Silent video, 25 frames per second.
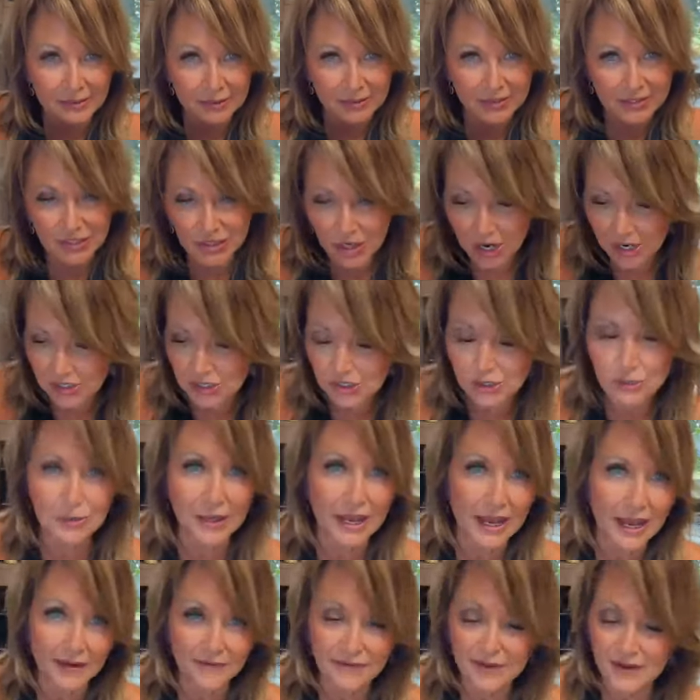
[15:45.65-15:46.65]
so it's not
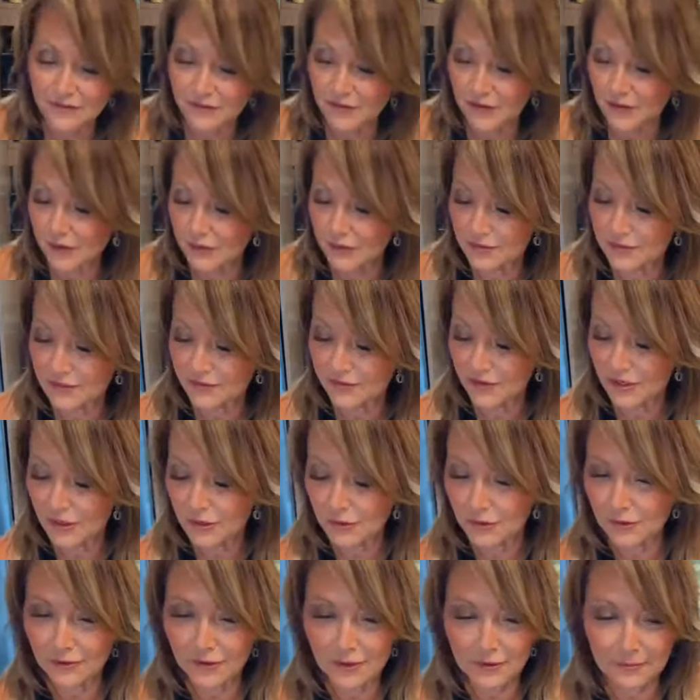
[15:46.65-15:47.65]
too heavy for those of
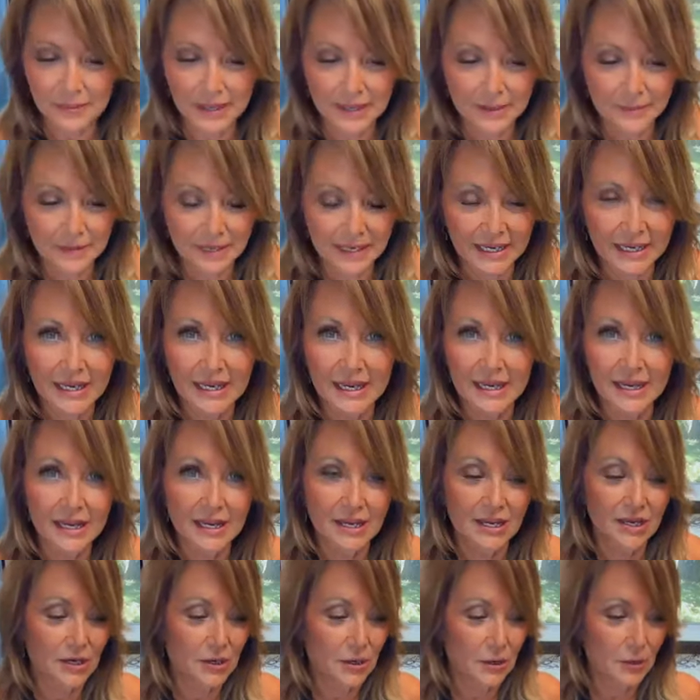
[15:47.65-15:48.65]
you who are maybe,
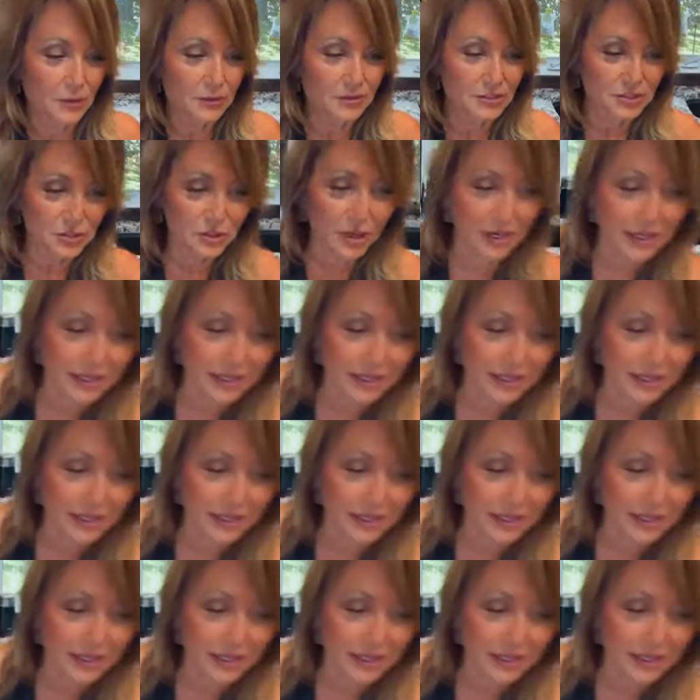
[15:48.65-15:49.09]
you know,